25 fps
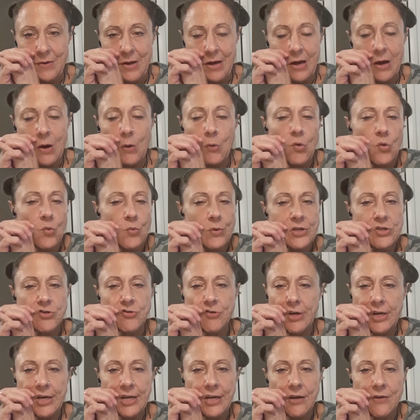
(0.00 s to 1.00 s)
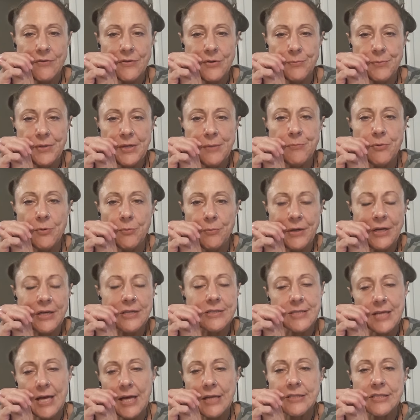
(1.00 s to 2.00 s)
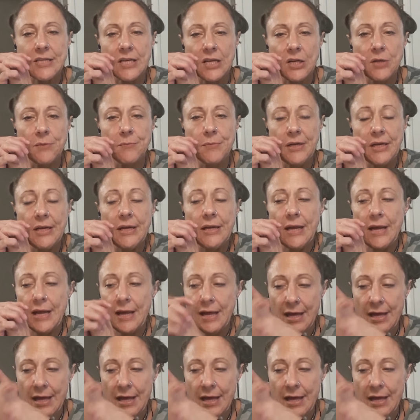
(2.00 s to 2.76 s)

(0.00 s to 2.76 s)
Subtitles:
How are we treating other people? Because that's going to be,